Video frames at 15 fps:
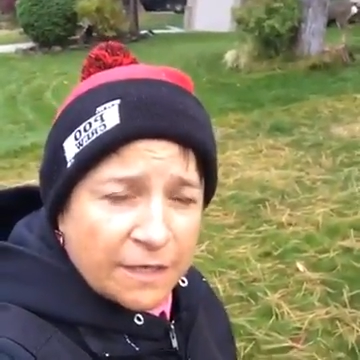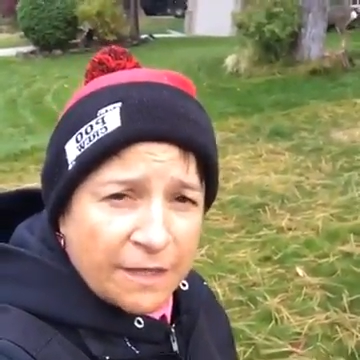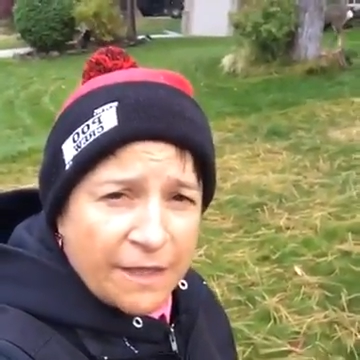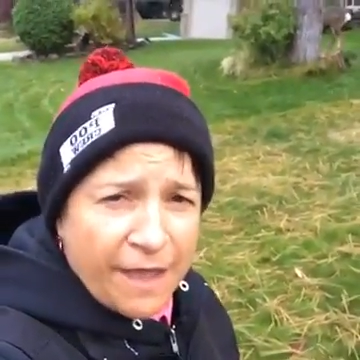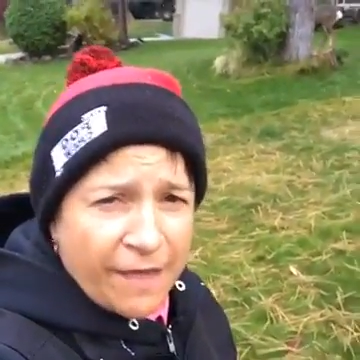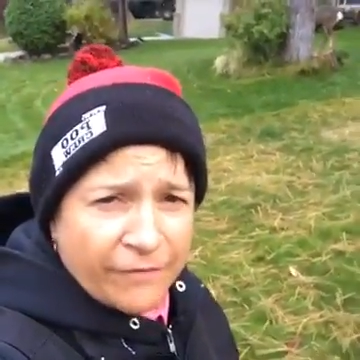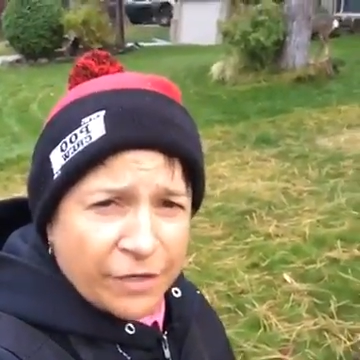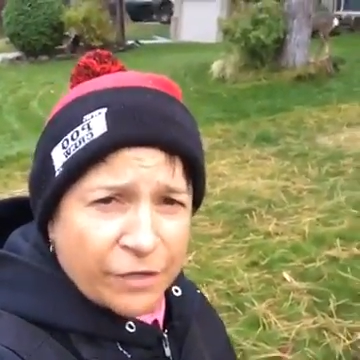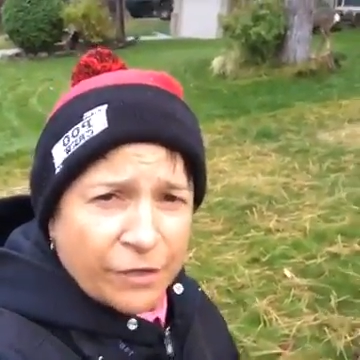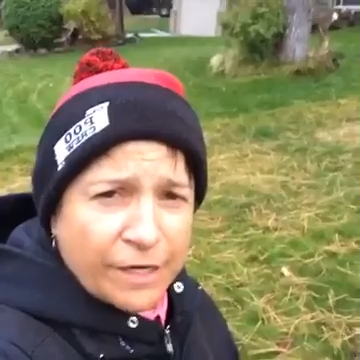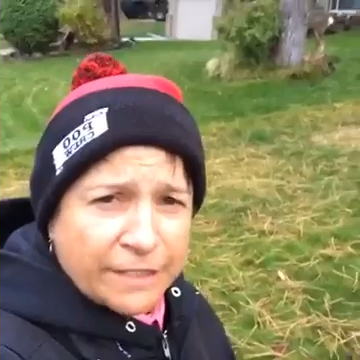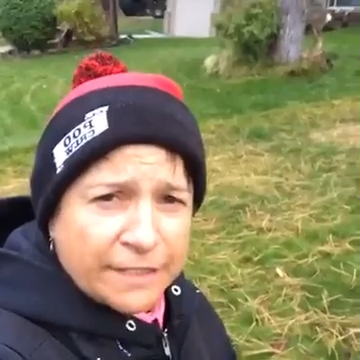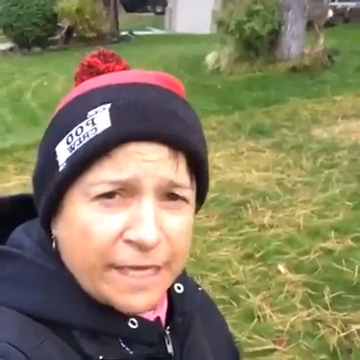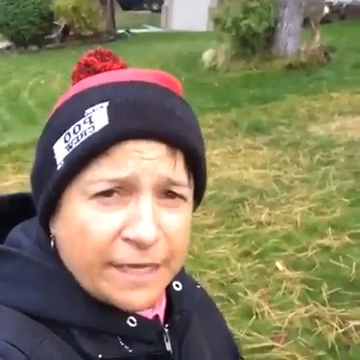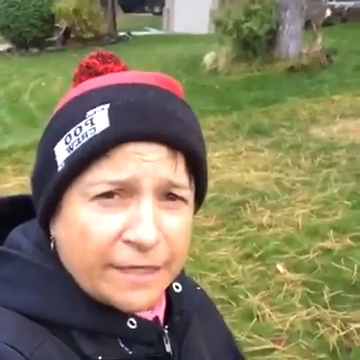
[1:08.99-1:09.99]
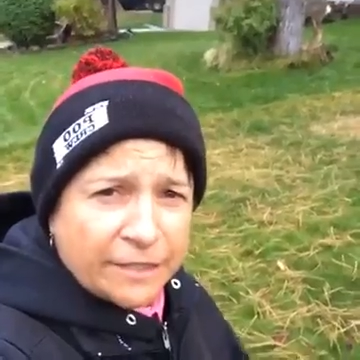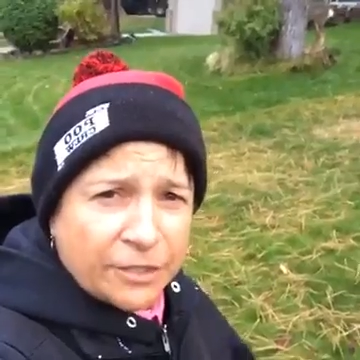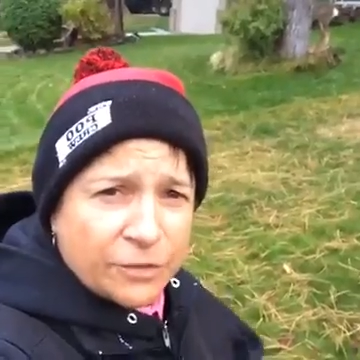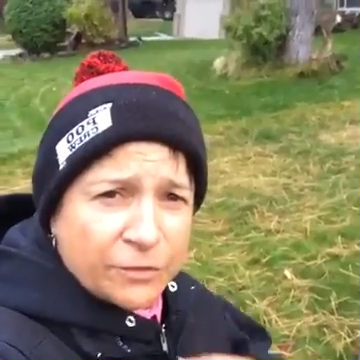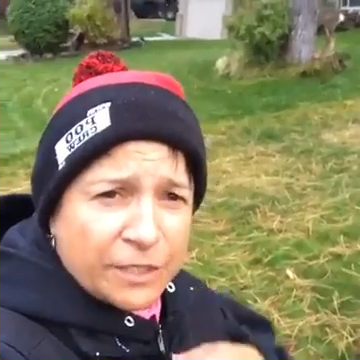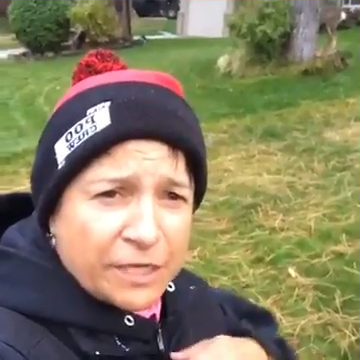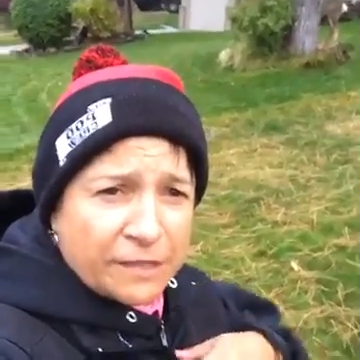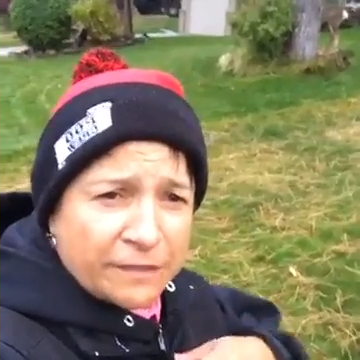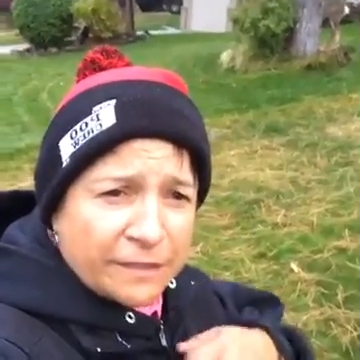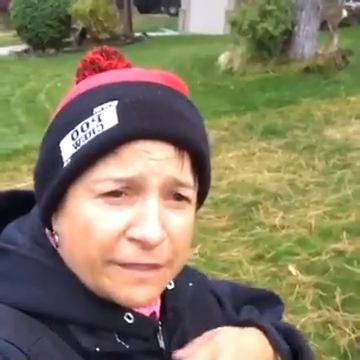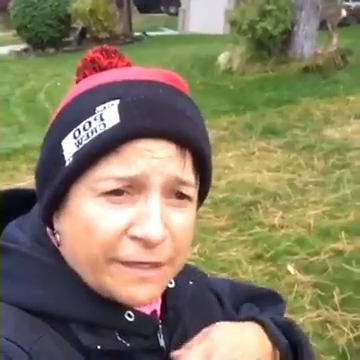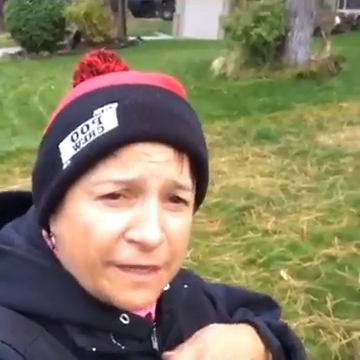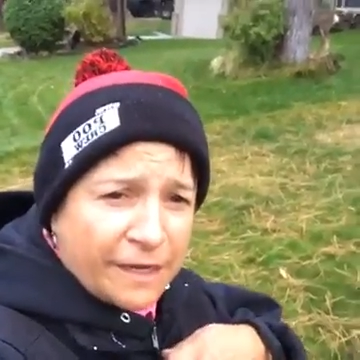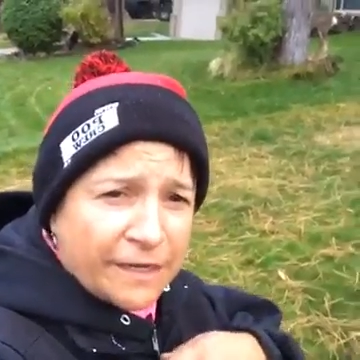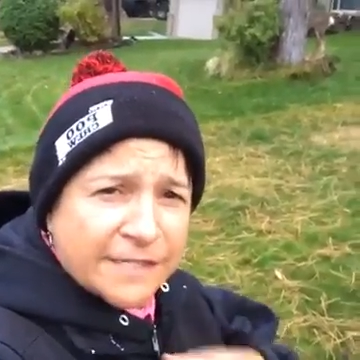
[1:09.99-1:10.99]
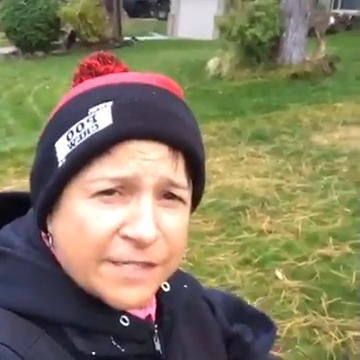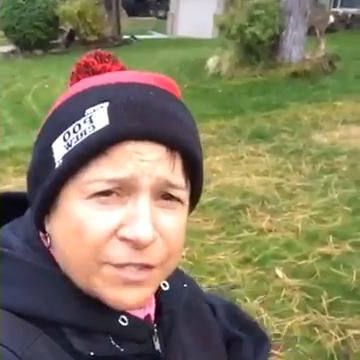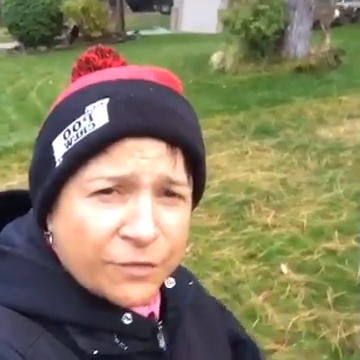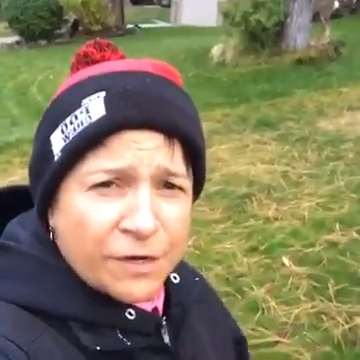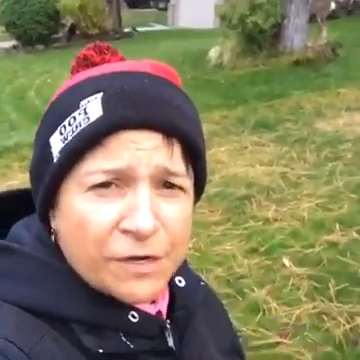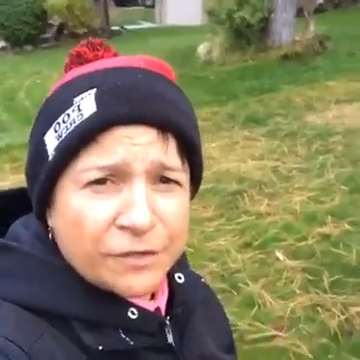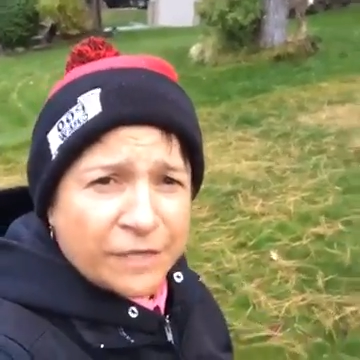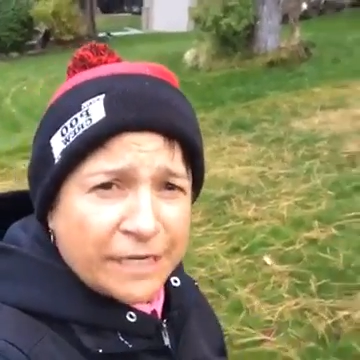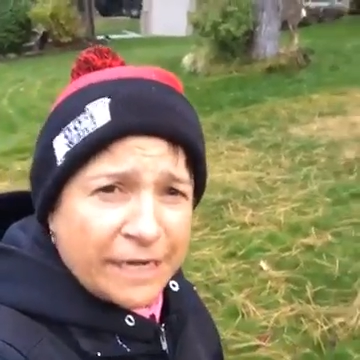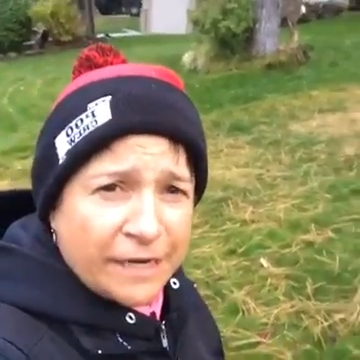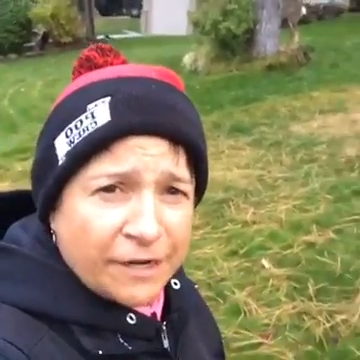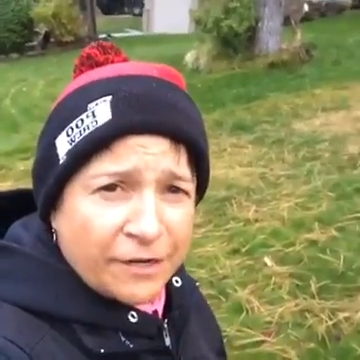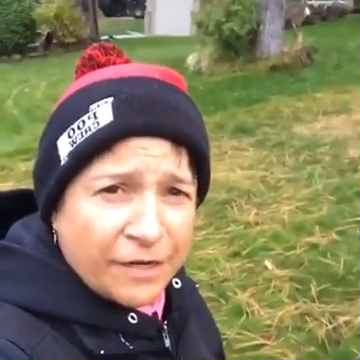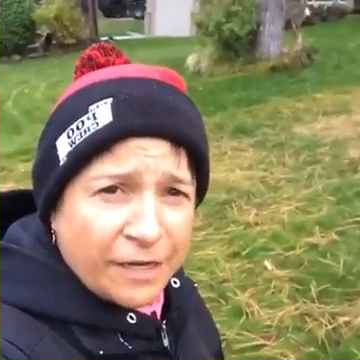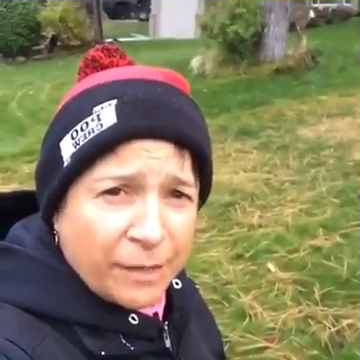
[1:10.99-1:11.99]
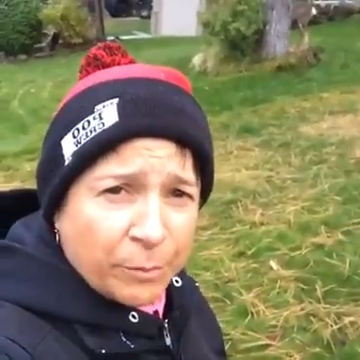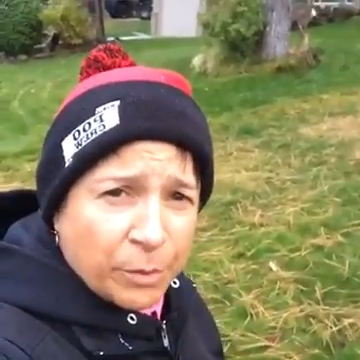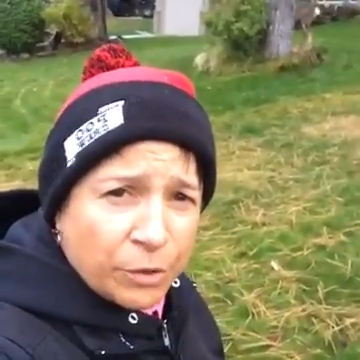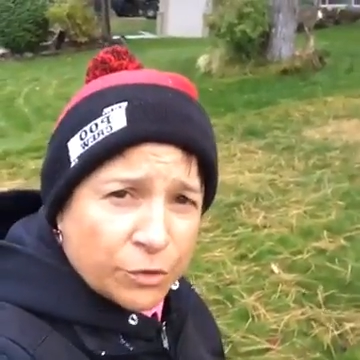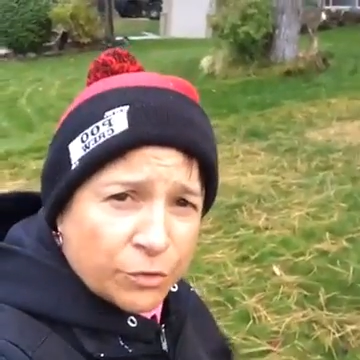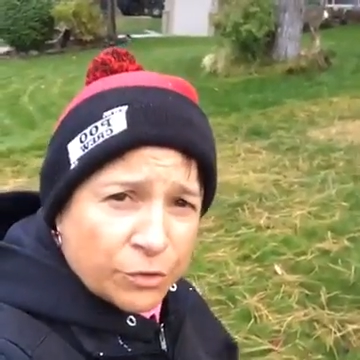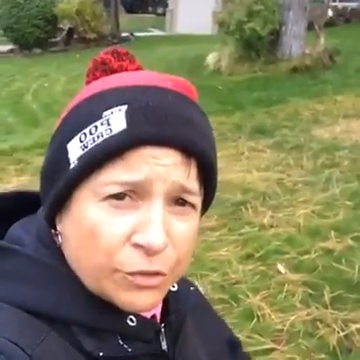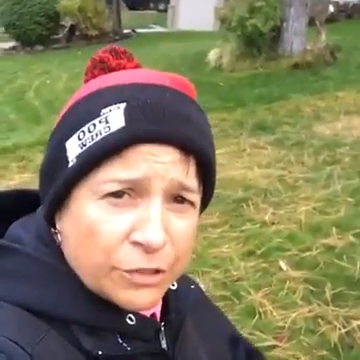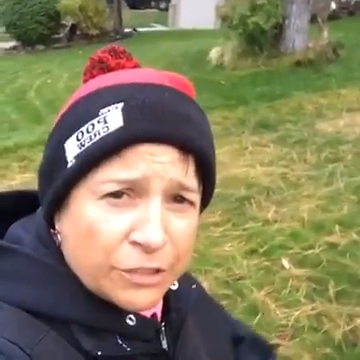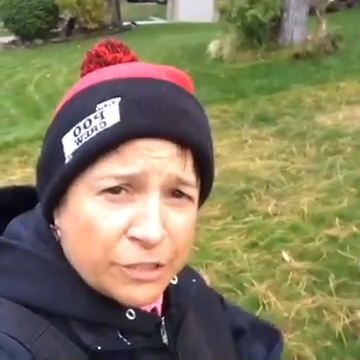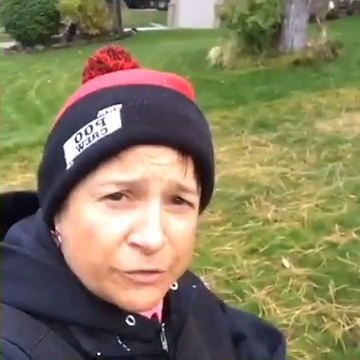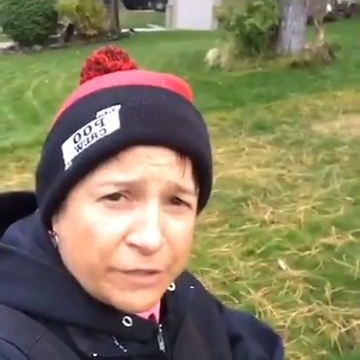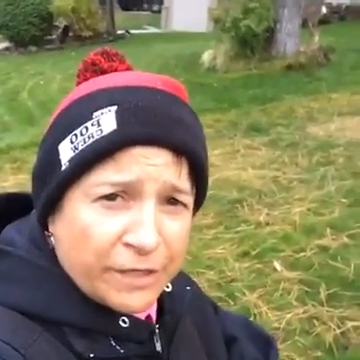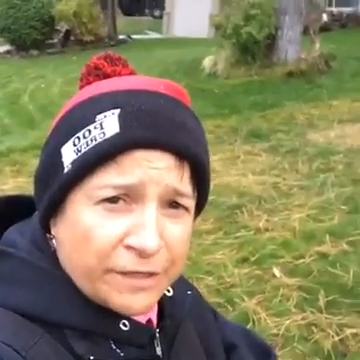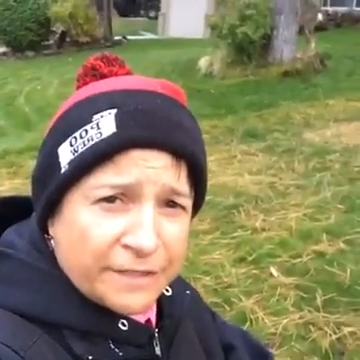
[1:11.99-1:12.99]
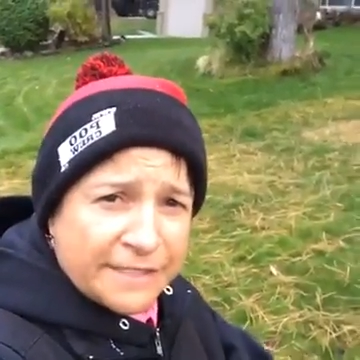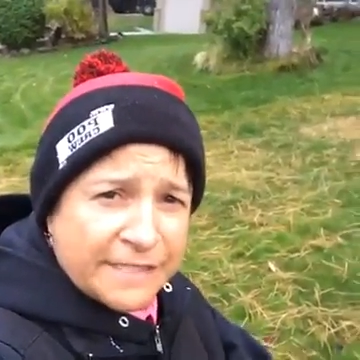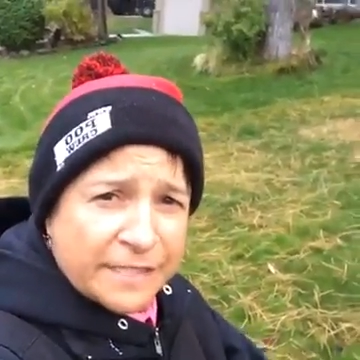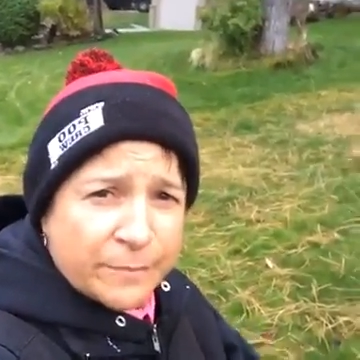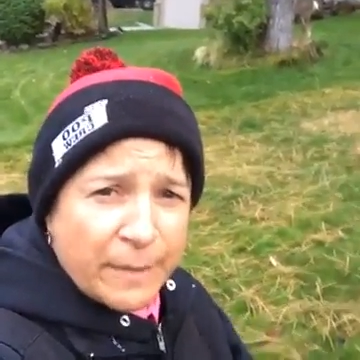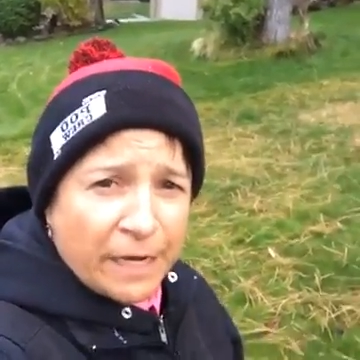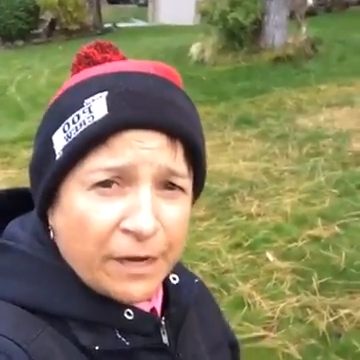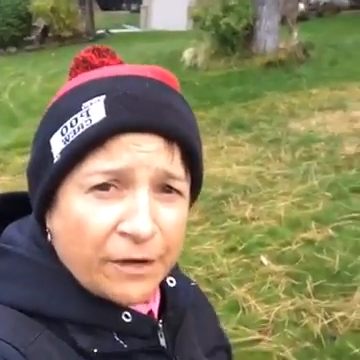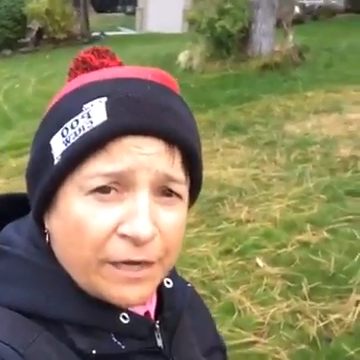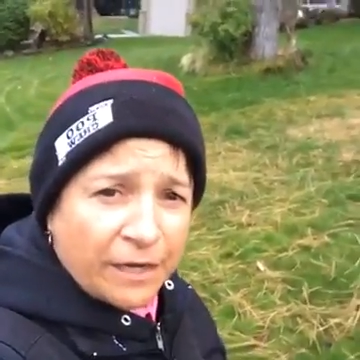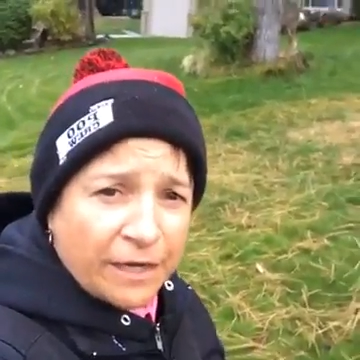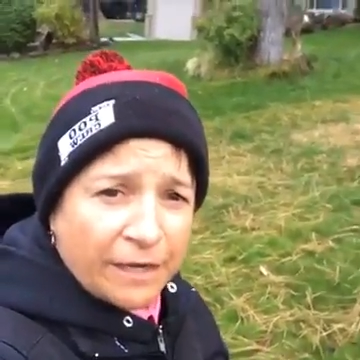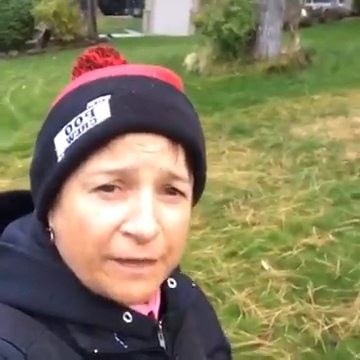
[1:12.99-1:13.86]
Have a great day, Kelowna and surrounding area. Poo Crew Kelowna, this is Mary.